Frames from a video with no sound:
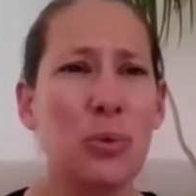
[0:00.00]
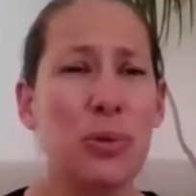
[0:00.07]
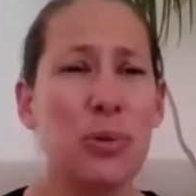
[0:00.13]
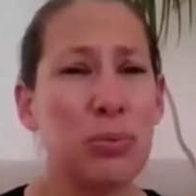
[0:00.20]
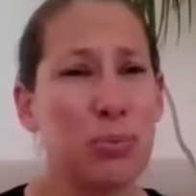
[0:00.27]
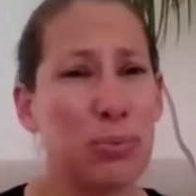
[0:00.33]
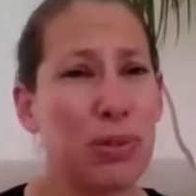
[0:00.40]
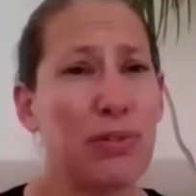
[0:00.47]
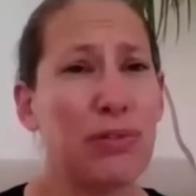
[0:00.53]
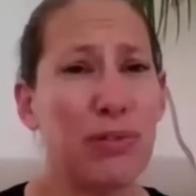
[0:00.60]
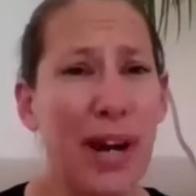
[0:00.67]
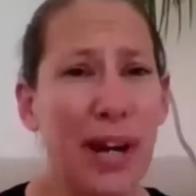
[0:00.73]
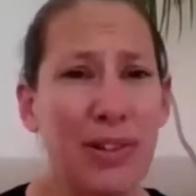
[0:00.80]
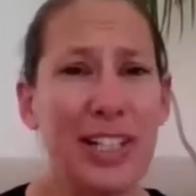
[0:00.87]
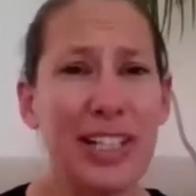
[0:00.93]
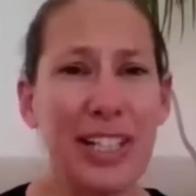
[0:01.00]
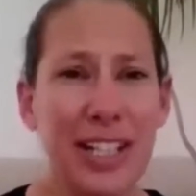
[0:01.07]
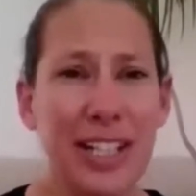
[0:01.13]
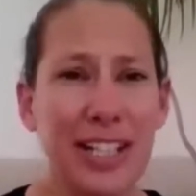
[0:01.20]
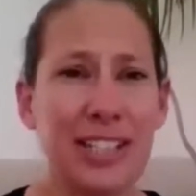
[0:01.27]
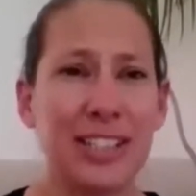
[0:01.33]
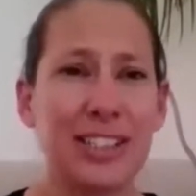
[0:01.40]
who profoundly
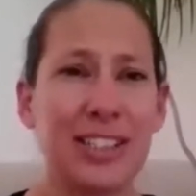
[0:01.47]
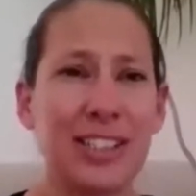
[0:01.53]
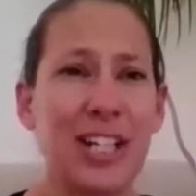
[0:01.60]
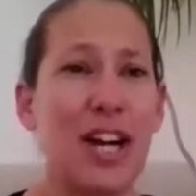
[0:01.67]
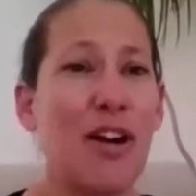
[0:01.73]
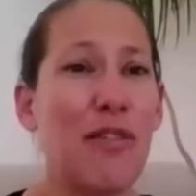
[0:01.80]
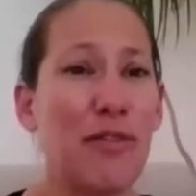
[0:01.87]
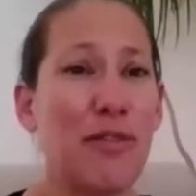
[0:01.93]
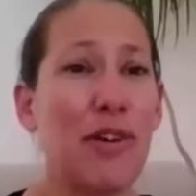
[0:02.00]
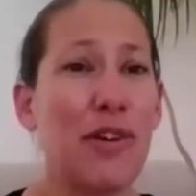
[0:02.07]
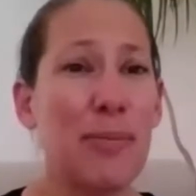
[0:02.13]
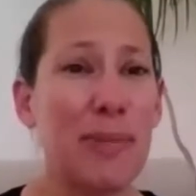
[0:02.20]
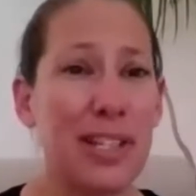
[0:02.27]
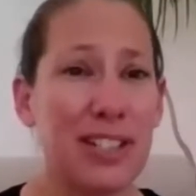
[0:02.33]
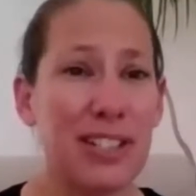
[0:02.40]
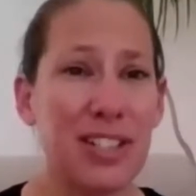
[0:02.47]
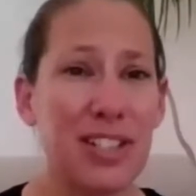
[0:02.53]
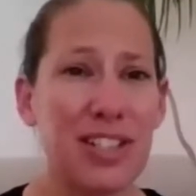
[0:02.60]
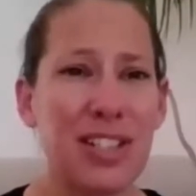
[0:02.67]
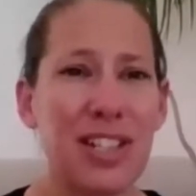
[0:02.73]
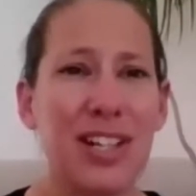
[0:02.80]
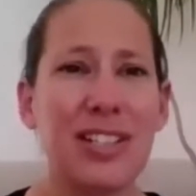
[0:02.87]
cares for the
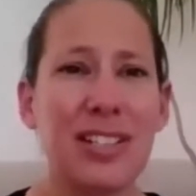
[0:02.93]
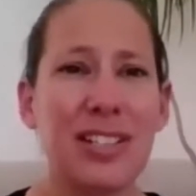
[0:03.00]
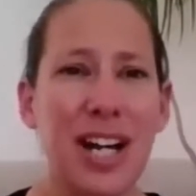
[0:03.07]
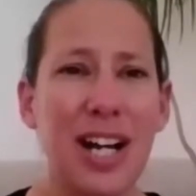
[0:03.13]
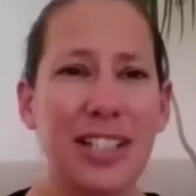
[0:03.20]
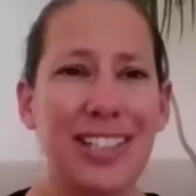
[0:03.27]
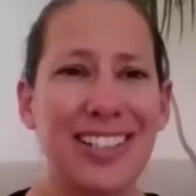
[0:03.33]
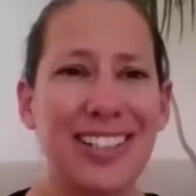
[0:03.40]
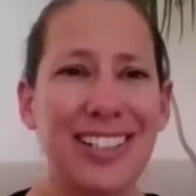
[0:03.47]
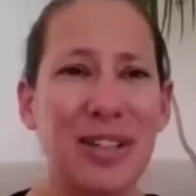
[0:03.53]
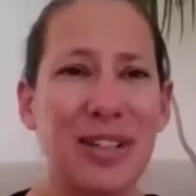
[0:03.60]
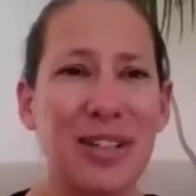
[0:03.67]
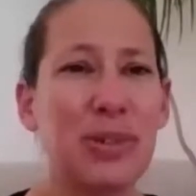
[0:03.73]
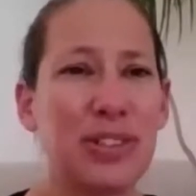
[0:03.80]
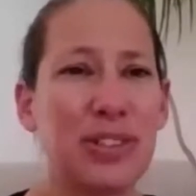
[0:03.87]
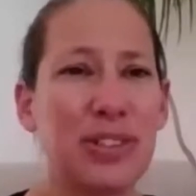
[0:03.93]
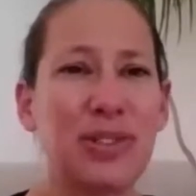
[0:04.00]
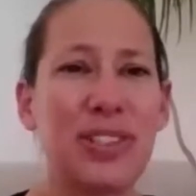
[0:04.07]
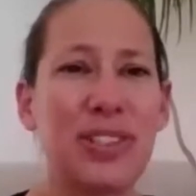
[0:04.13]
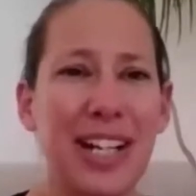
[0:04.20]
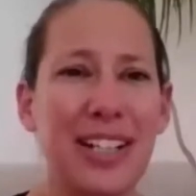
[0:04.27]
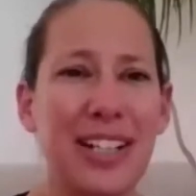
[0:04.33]
message Gaia wants to
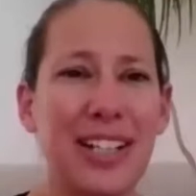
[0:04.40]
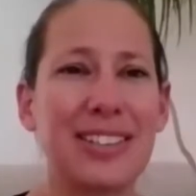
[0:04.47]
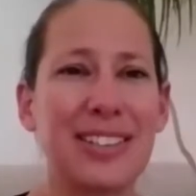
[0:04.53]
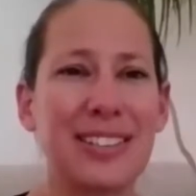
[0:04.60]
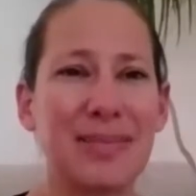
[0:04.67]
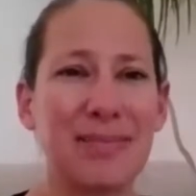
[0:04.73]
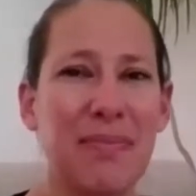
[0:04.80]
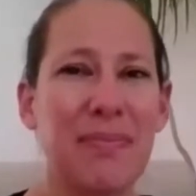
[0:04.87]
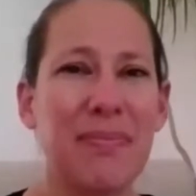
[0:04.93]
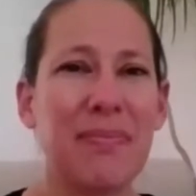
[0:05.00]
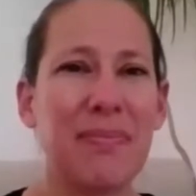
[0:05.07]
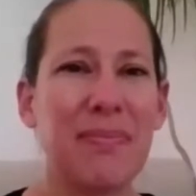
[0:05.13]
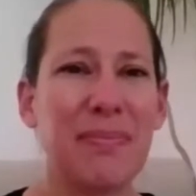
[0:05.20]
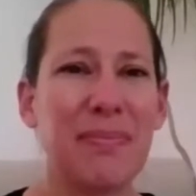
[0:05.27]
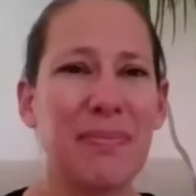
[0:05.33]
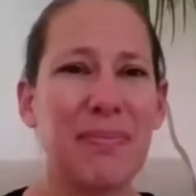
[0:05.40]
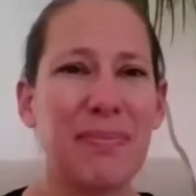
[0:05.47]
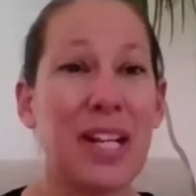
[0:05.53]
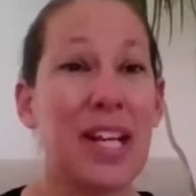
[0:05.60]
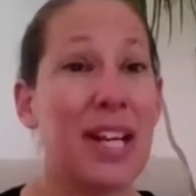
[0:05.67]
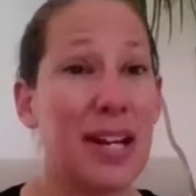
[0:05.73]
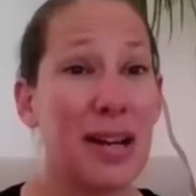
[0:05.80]
tell us.
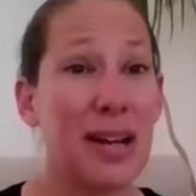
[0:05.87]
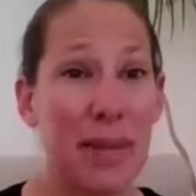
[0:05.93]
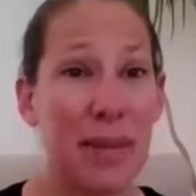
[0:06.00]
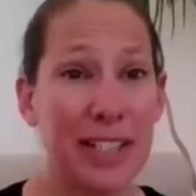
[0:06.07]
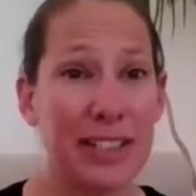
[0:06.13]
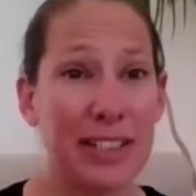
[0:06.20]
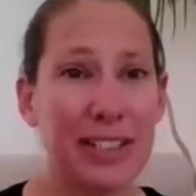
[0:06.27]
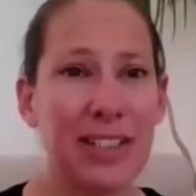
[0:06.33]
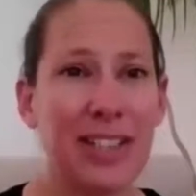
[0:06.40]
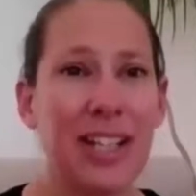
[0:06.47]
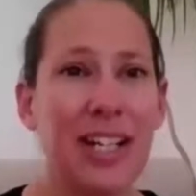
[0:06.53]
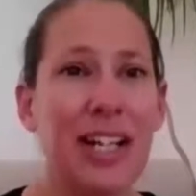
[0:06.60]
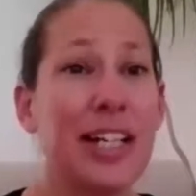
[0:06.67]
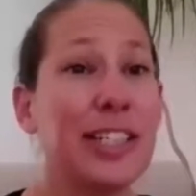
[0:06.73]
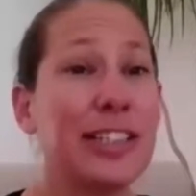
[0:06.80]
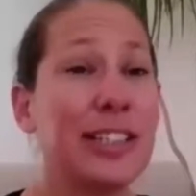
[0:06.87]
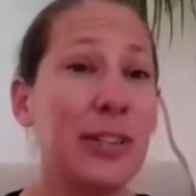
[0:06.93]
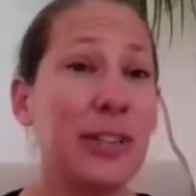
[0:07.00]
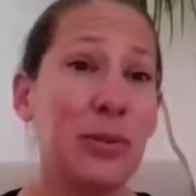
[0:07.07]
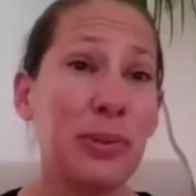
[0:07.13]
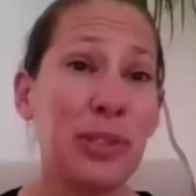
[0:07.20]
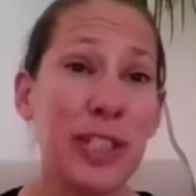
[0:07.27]
Michael is
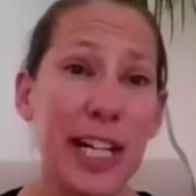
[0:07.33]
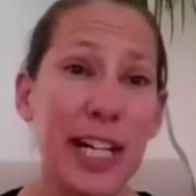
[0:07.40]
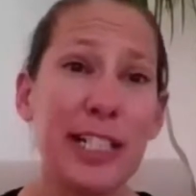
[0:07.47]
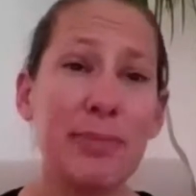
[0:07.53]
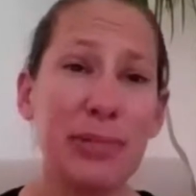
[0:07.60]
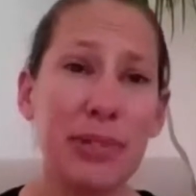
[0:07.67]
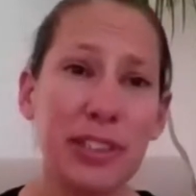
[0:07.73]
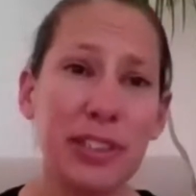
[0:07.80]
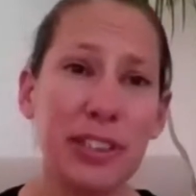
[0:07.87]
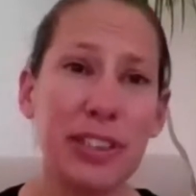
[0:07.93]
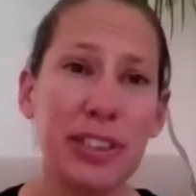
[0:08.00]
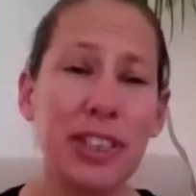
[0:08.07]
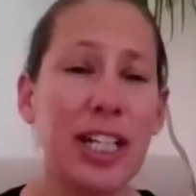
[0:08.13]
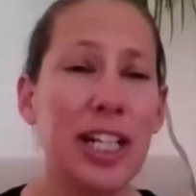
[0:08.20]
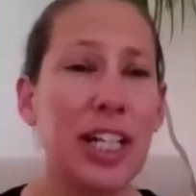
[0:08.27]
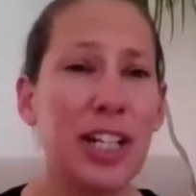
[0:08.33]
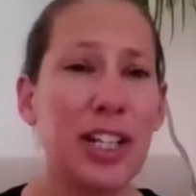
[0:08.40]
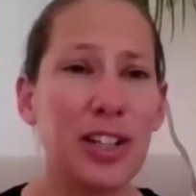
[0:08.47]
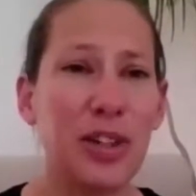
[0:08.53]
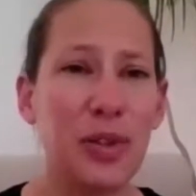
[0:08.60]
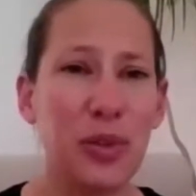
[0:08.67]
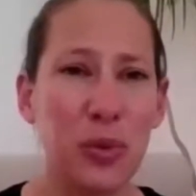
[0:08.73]
a retired printer
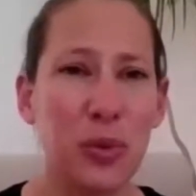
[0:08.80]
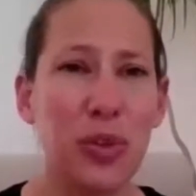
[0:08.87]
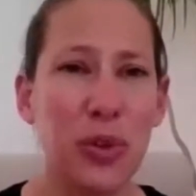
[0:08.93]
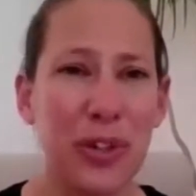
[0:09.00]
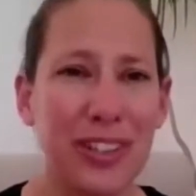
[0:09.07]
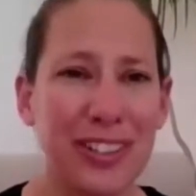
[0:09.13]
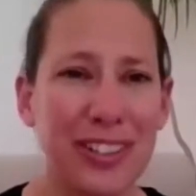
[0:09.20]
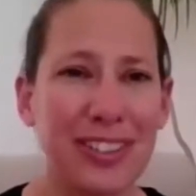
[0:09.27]
in New York.